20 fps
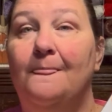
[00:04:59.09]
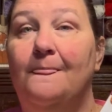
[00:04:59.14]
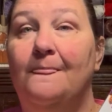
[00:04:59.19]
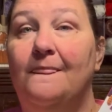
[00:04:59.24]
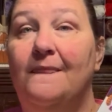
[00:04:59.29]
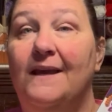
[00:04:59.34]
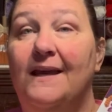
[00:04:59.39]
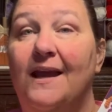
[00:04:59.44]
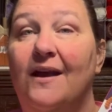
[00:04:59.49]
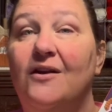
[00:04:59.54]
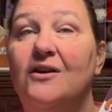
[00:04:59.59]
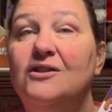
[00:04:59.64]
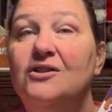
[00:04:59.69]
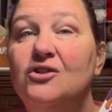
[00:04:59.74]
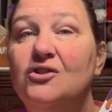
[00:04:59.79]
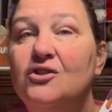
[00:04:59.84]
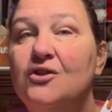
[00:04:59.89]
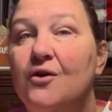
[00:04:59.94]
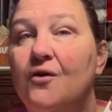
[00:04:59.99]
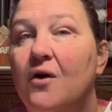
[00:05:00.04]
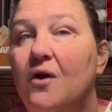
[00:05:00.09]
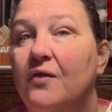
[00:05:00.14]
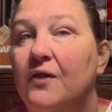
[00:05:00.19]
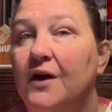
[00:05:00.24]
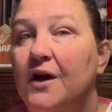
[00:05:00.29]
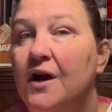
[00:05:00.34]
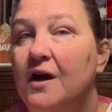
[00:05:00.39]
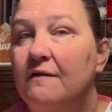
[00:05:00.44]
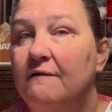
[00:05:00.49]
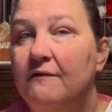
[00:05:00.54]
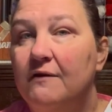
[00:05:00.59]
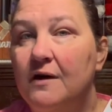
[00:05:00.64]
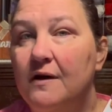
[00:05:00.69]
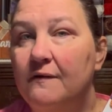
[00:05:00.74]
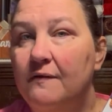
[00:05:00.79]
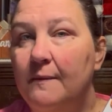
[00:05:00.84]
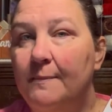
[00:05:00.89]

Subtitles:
the characters that are on the cover of the